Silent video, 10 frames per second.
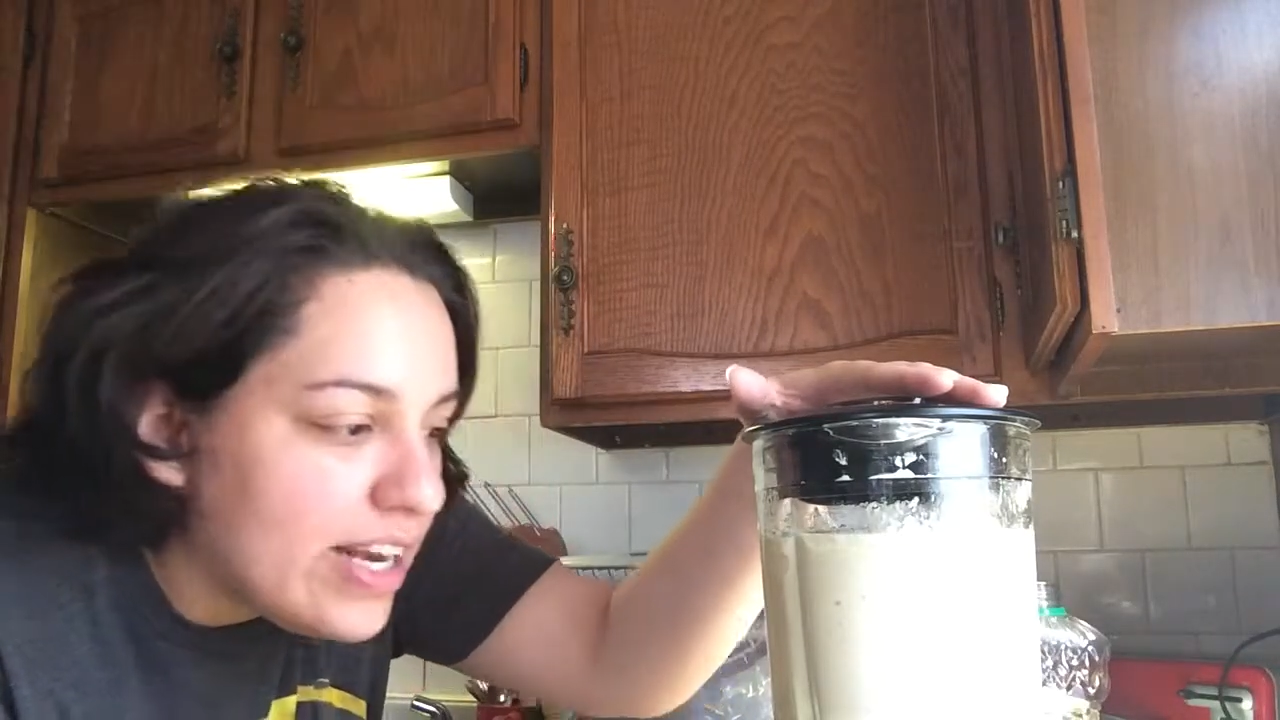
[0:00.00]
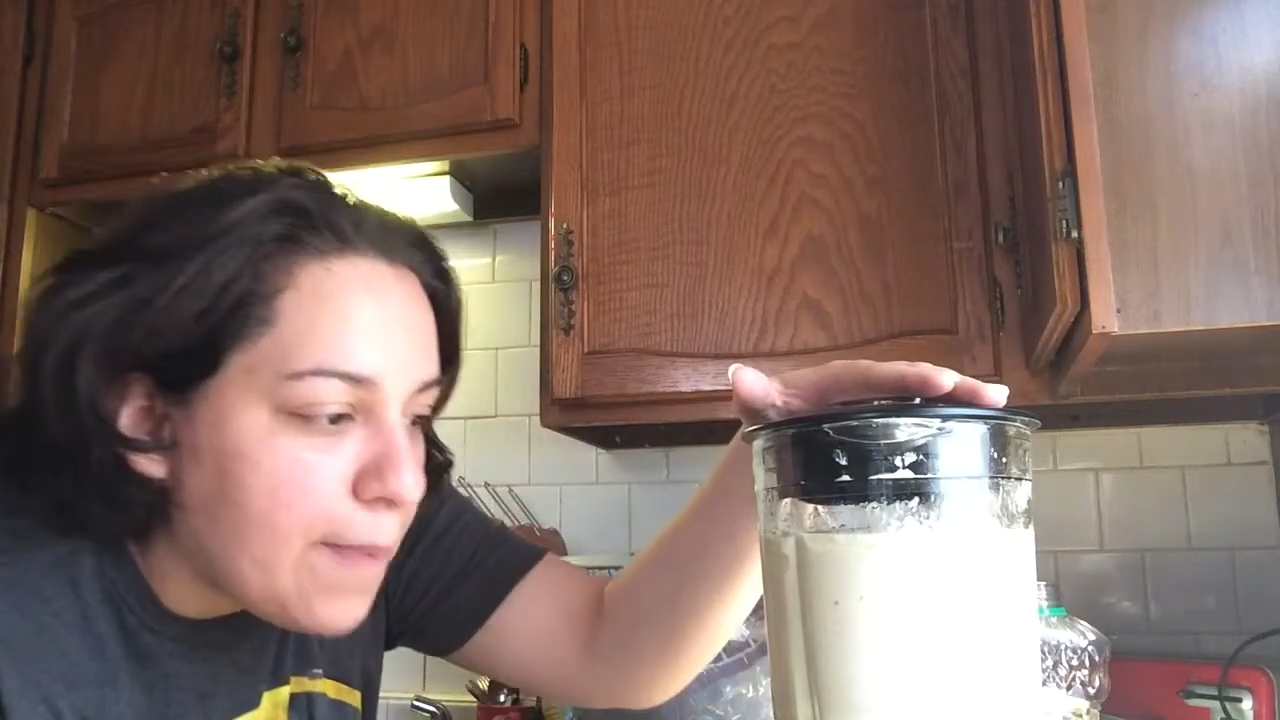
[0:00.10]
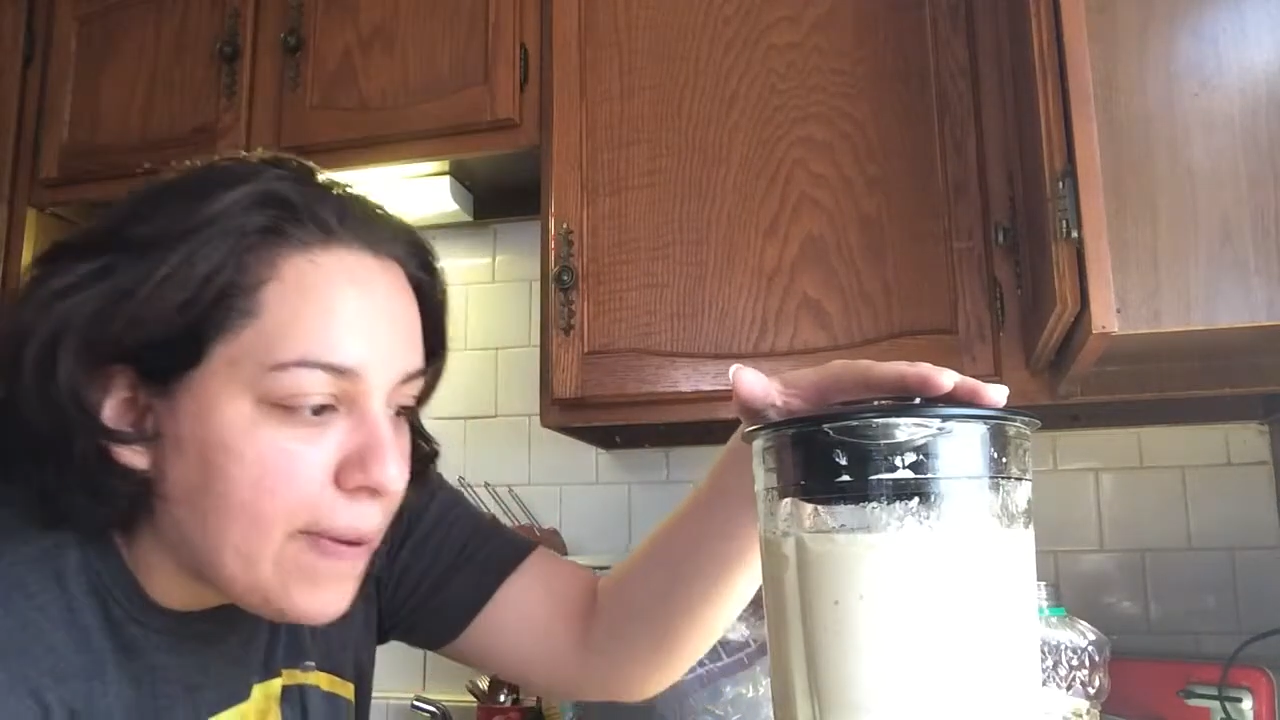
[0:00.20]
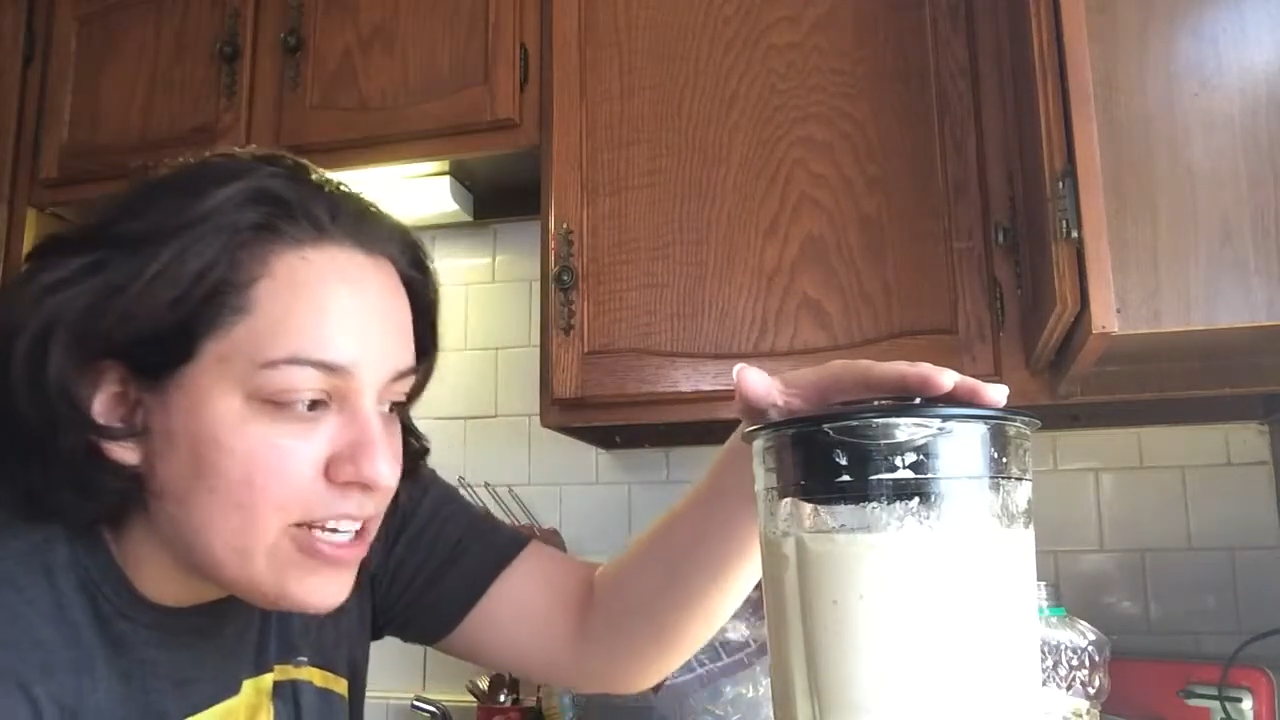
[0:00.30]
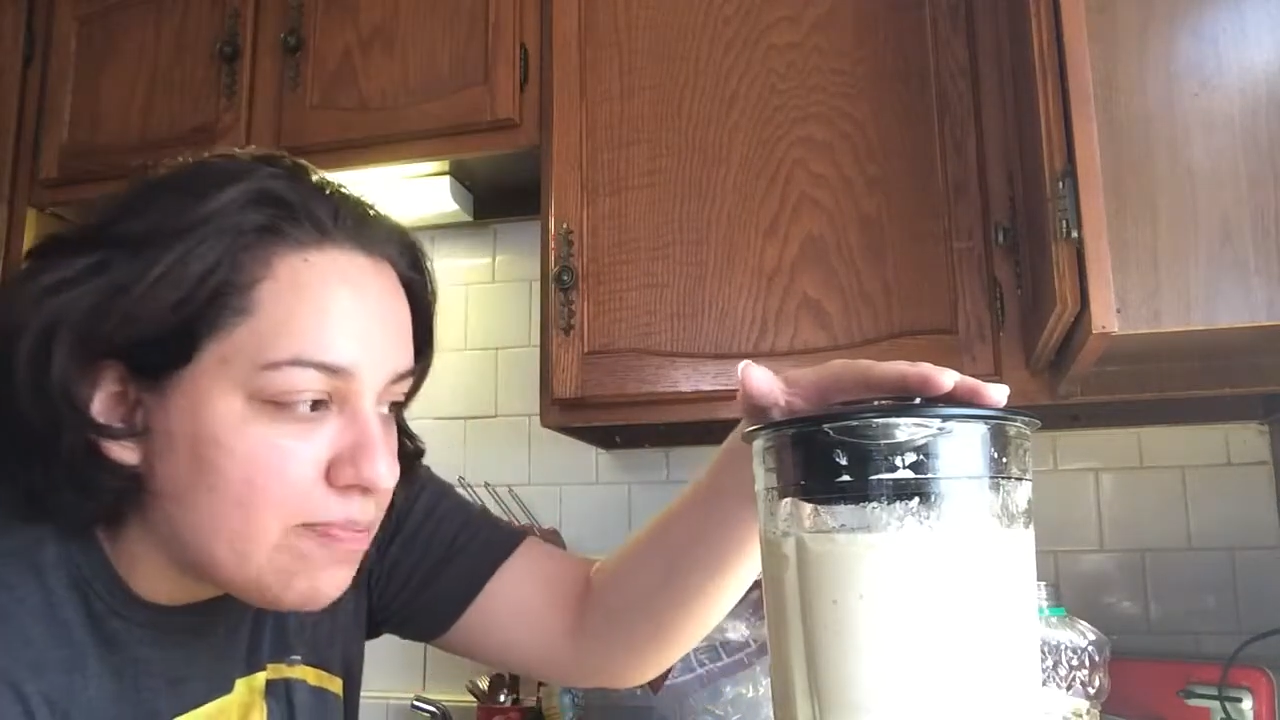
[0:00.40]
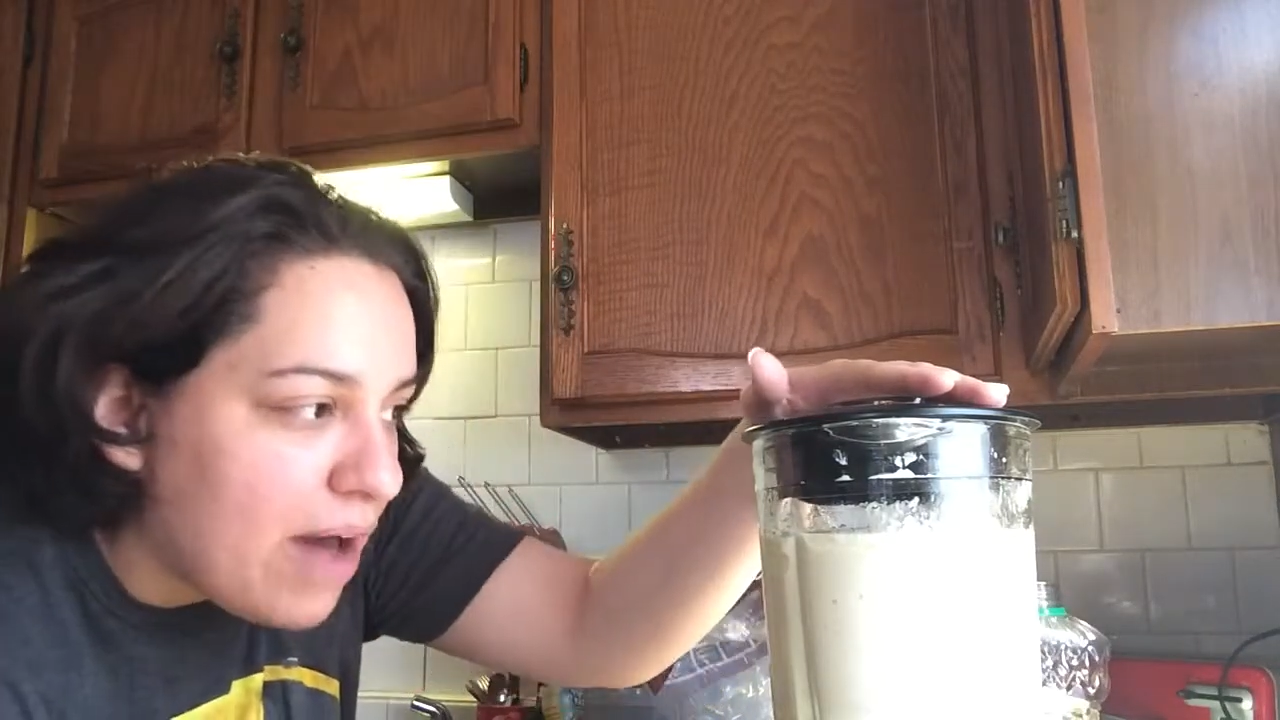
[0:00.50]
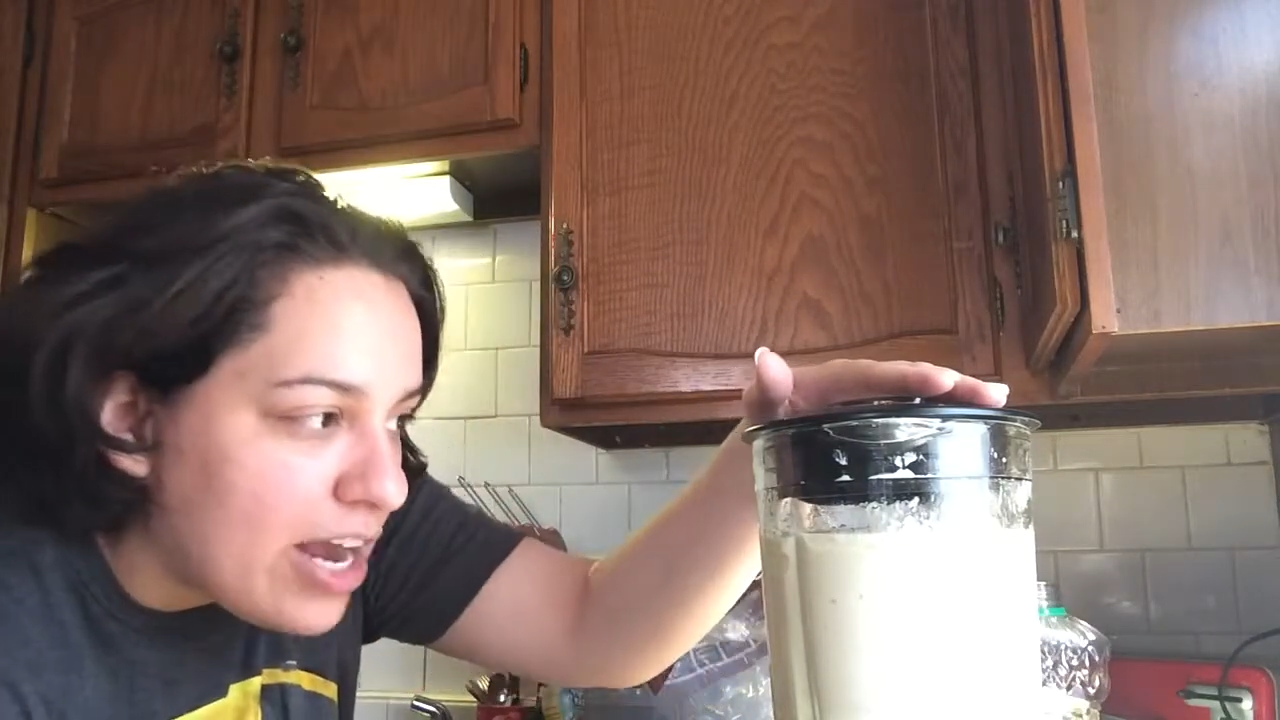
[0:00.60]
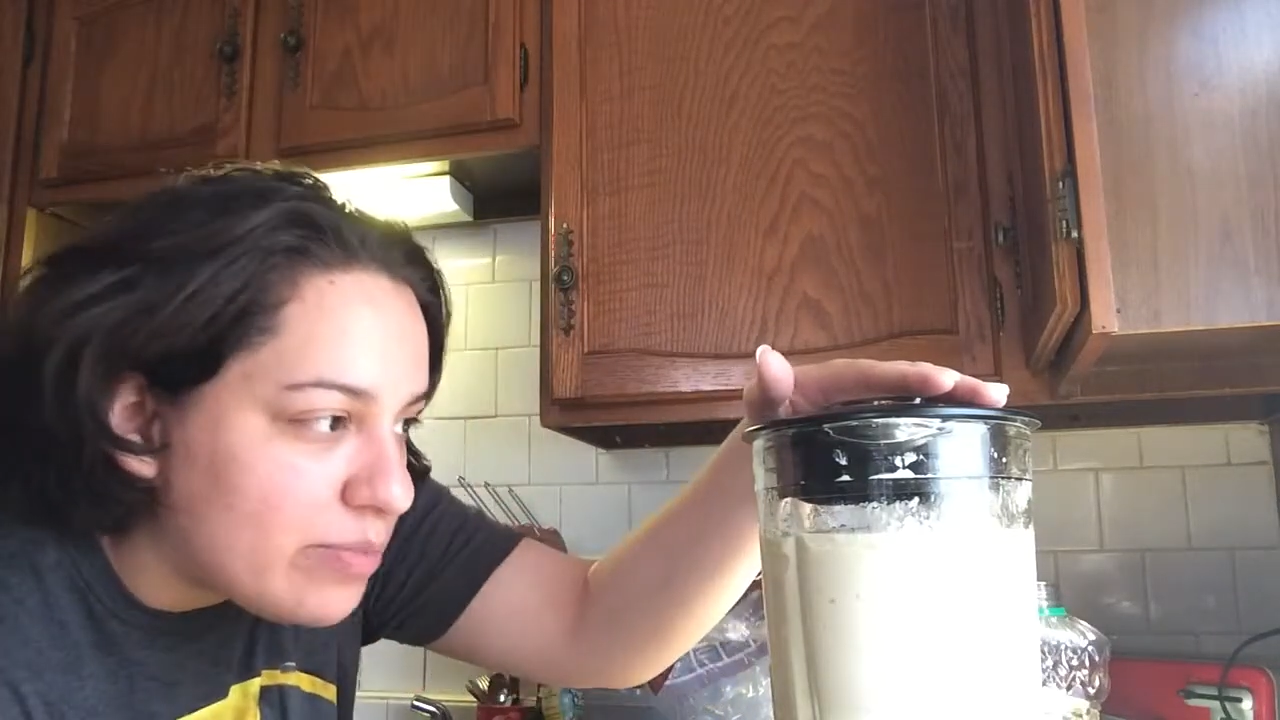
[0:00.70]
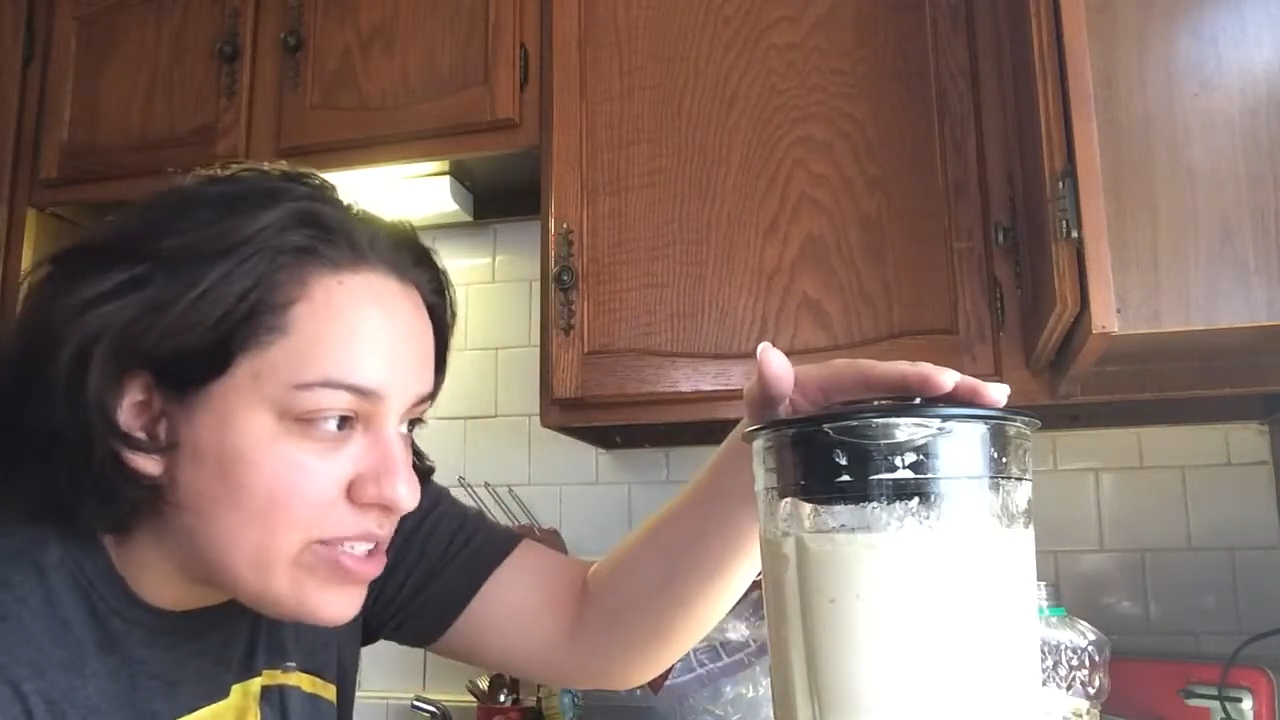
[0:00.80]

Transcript: up on the bottom,